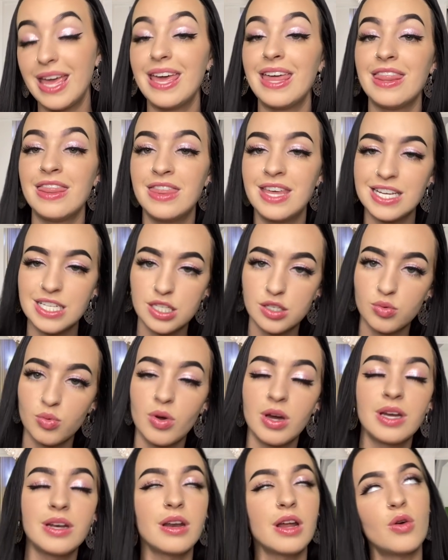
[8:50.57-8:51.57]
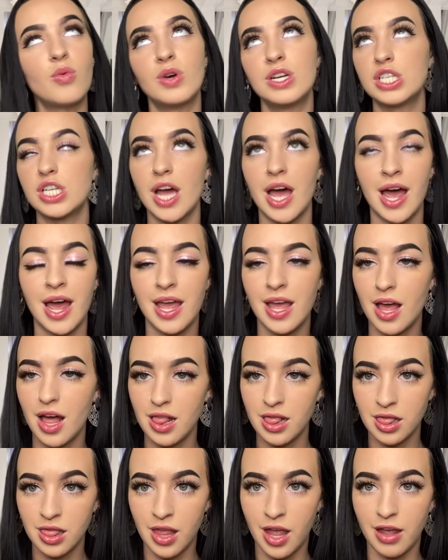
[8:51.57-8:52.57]
This one, which I
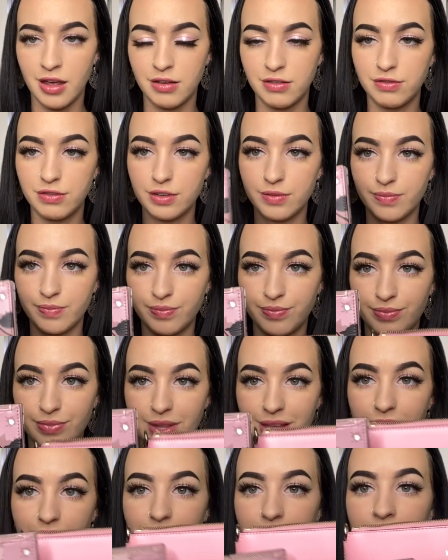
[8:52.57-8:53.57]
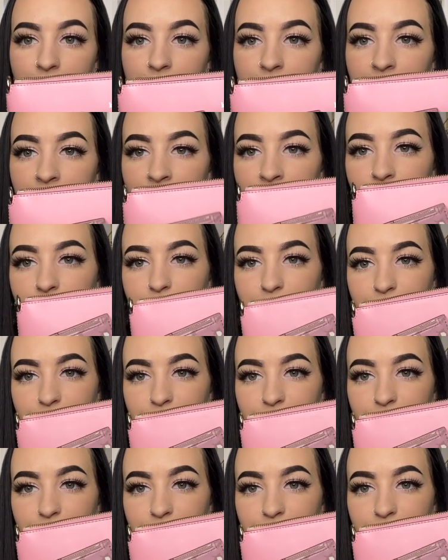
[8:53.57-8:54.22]
love. Look at that.